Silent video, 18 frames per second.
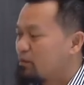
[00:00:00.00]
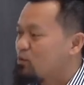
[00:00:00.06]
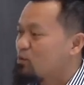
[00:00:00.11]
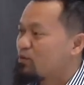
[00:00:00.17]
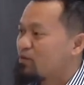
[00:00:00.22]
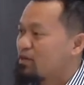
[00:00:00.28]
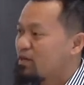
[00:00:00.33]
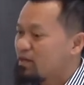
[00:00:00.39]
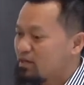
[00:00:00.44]
If
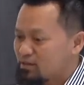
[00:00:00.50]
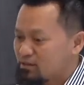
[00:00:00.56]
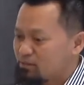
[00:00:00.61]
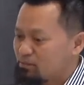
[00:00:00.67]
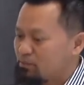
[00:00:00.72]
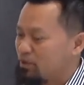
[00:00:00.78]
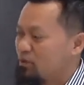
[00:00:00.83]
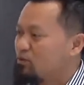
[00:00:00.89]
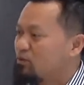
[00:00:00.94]
you think it's
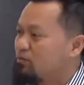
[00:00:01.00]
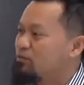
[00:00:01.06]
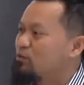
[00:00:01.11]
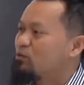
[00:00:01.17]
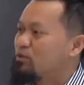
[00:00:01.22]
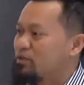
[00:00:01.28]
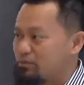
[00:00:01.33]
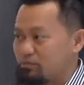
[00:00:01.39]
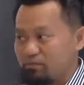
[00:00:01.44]

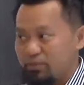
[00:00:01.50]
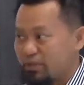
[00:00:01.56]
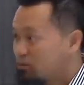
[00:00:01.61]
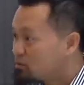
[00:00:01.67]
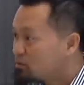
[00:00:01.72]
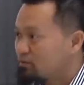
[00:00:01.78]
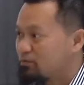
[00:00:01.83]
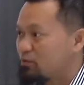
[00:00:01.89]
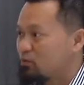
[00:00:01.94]

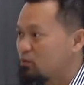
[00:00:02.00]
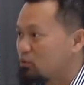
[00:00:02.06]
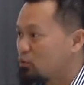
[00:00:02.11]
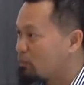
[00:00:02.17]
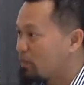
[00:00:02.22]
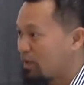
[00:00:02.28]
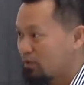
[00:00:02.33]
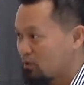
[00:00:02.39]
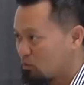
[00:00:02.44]
beautiful
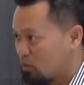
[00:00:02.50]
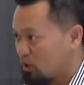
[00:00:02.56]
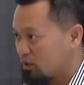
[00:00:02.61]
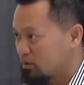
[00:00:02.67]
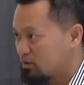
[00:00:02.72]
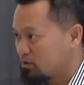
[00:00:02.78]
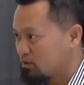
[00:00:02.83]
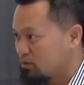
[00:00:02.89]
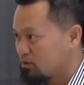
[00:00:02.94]
no matter
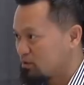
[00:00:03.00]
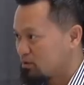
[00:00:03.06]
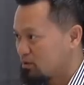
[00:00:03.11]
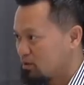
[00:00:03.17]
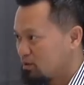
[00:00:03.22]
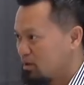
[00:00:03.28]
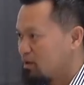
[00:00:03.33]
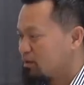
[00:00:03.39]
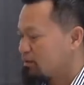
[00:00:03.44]
what.
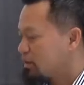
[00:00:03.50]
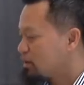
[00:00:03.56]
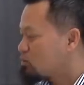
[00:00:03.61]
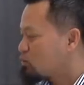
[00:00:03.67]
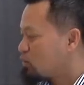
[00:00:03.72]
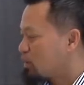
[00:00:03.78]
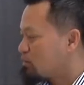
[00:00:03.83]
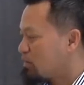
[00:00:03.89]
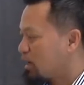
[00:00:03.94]

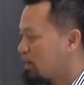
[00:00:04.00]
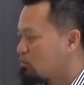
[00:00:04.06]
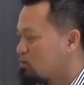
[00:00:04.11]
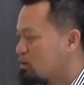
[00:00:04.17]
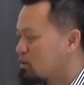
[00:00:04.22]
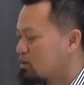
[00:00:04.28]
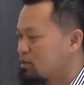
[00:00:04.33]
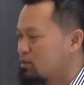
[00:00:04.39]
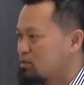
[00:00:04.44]
That's why my
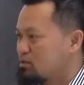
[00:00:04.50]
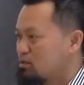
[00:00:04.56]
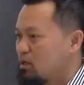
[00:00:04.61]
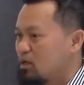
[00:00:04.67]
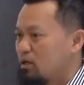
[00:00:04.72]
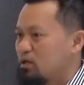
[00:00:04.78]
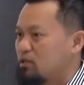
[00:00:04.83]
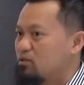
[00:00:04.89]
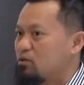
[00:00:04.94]
work
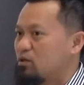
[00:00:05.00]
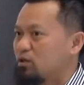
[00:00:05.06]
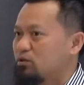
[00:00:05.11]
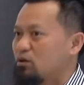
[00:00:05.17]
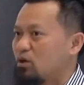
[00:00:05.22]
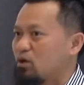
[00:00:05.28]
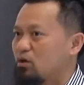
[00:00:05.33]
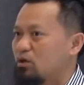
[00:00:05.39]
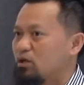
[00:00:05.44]
is
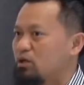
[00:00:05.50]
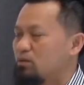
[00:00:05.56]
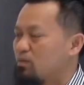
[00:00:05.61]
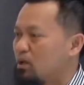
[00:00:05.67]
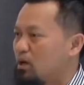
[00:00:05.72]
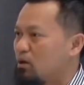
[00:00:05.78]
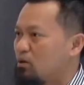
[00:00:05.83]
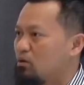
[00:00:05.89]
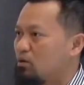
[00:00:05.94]
not talking
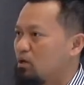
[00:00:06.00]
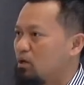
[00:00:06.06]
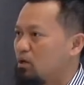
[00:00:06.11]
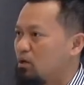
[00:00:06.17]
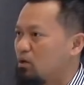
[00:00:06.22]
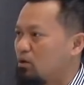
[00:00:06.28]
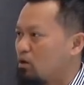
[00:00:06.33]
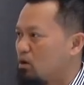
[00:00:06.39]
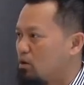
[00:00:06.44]

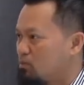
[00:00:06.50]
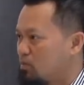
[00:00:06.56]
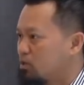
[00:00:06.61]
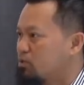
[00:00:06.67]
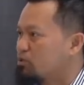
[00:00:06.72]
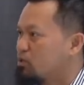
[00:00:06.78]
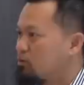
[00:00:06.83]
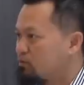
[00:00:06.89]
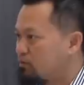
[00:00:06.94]
about
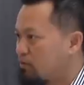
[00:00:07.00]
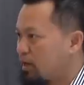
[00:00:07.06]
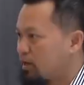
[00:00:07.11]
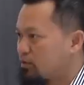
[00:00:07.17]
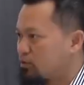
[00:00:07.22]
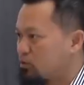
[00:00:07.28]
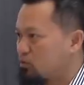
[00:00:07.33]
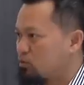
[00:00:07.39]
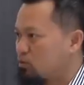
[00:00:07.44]
commercial
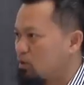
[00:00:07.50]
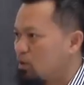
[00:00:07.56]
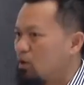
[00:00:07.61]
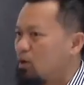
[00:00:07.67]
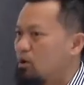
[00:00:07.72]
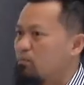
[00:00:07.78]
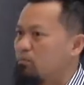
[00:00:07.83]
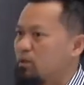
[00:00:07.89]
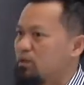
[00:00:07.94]
value,
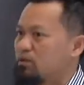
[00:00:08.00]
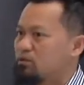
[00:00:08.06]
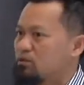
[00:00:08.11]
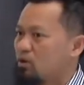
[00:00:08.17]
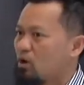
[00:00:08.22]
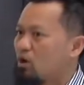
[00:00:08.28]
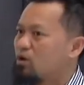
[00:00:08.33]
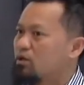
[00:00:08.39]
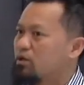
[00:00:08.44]
but
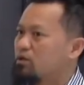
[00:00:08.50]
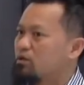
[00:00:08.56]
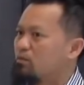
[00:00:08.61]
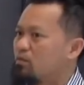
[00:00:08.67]
talking